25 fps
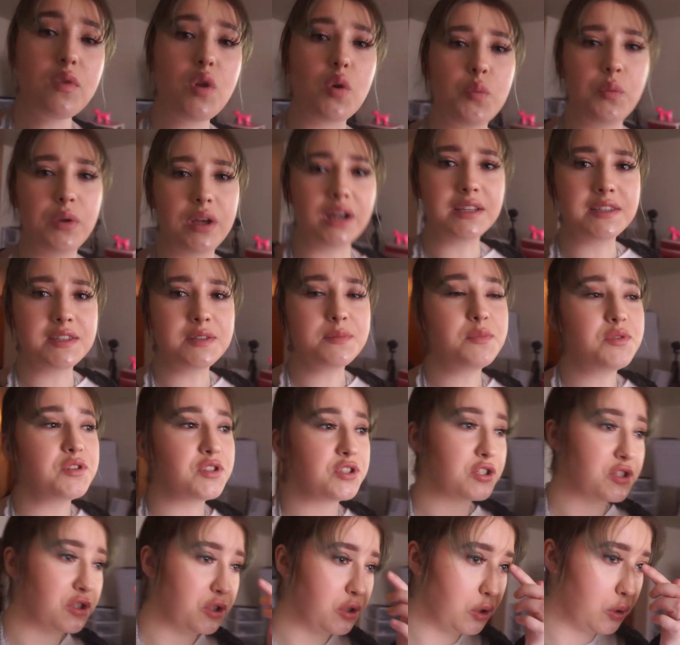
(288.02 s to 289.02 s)
We got some
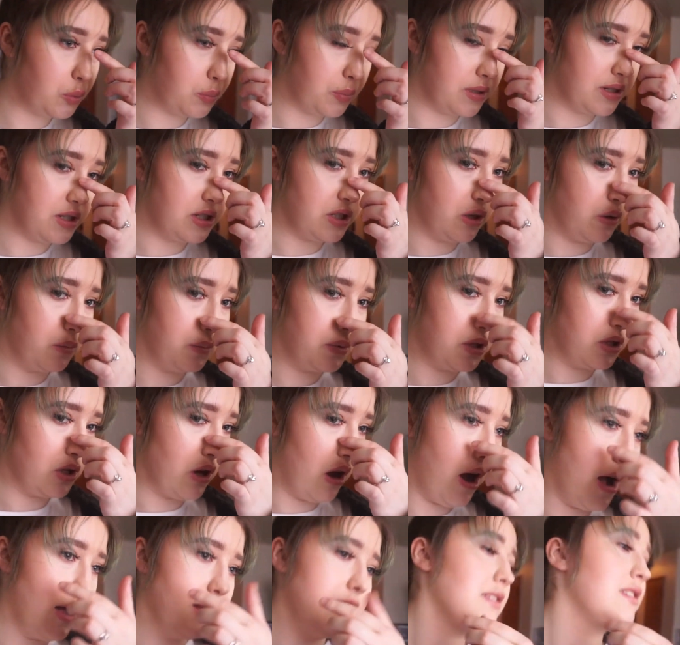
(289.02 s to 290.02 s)
super dope
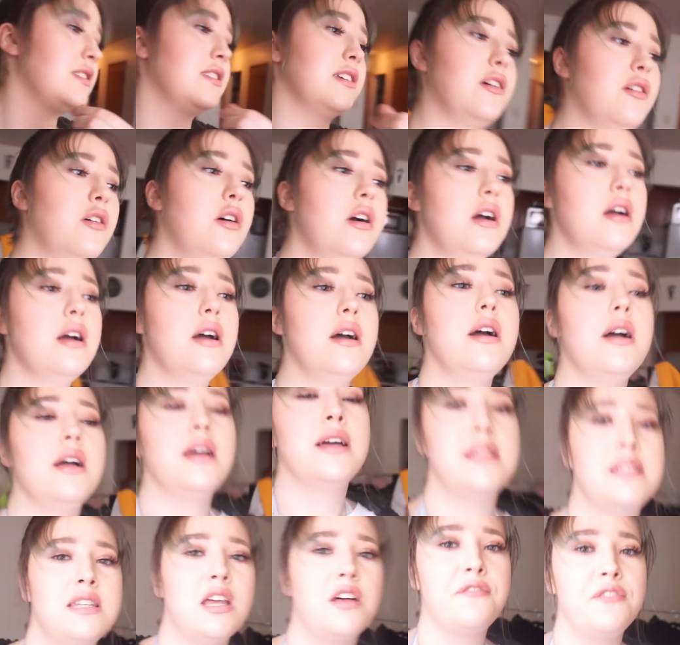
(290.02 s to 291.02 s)
shots, so
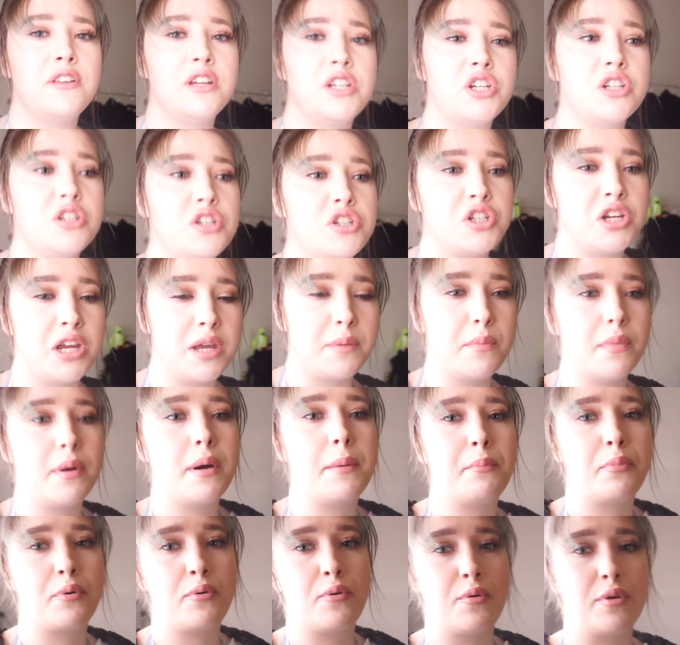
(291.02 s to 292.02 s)
selfless shame,
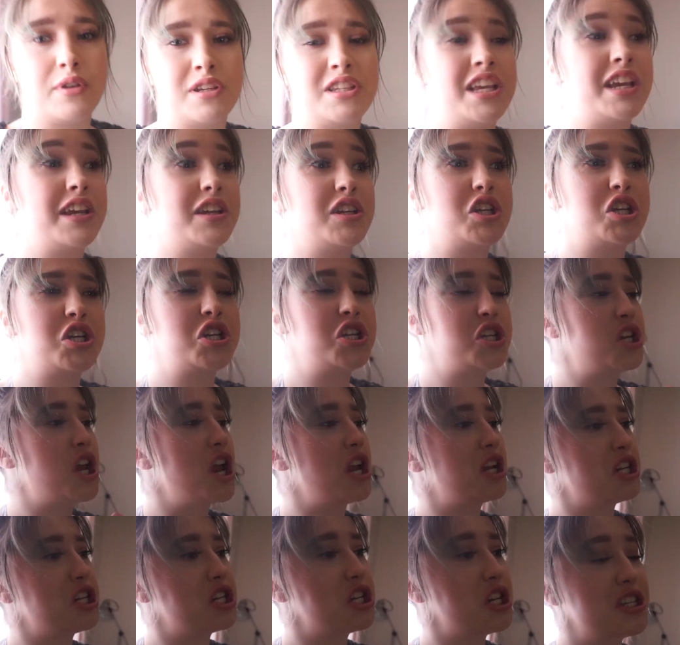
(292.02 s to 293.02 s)

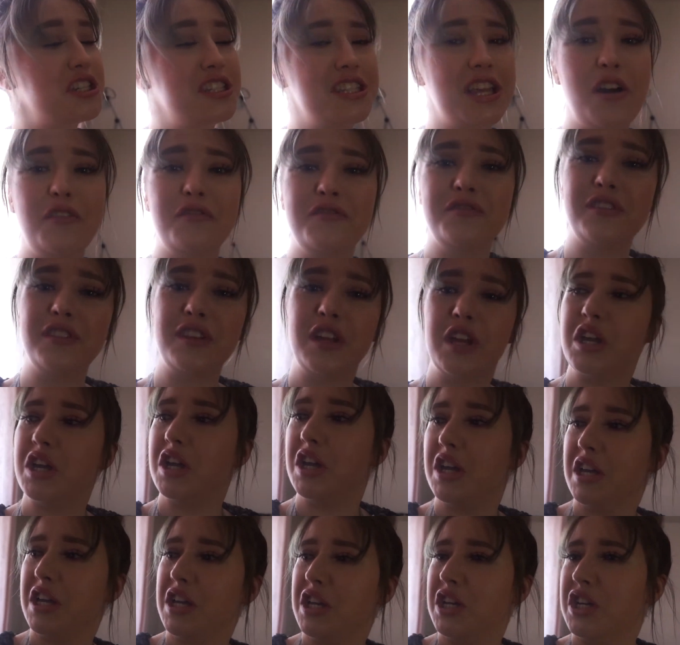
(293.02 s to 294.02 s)
self
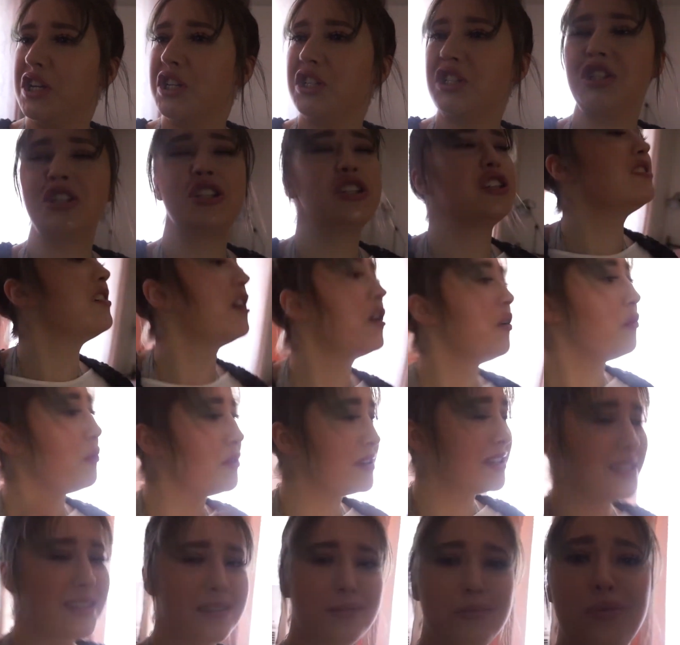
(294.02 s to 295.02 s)

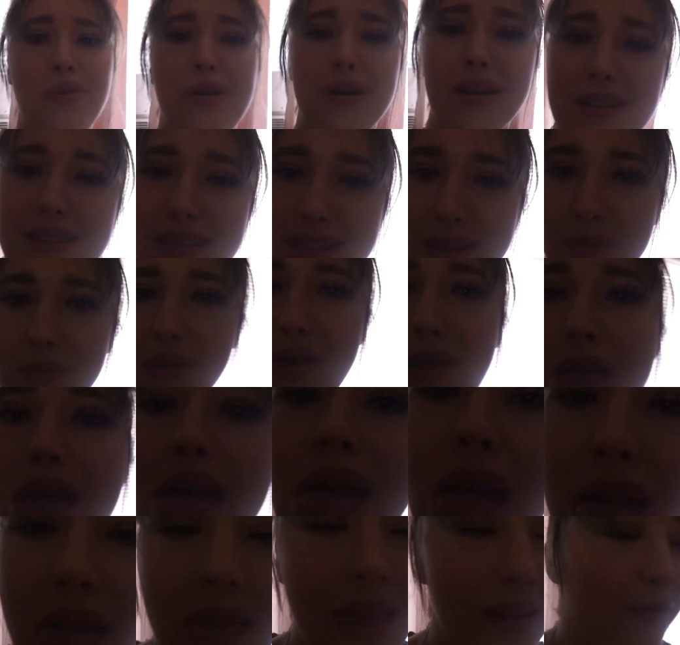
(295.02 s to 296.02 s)
what's the words of
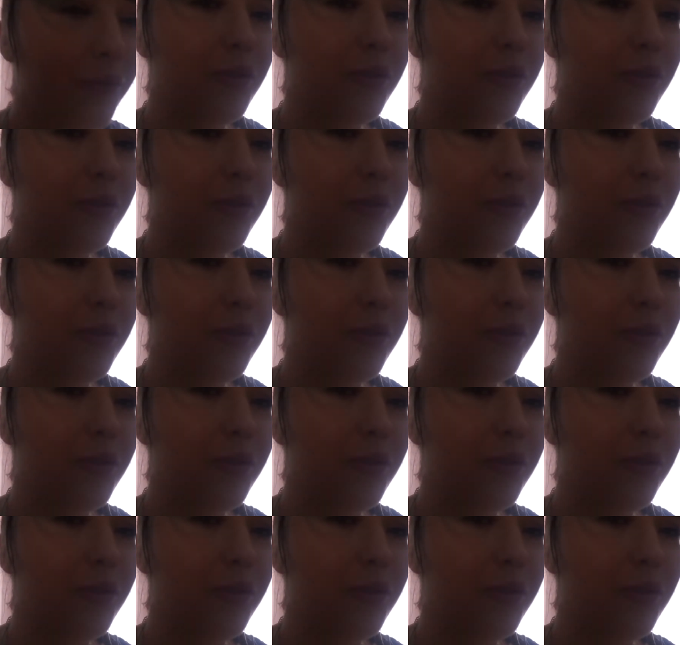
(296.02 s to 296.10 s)
it?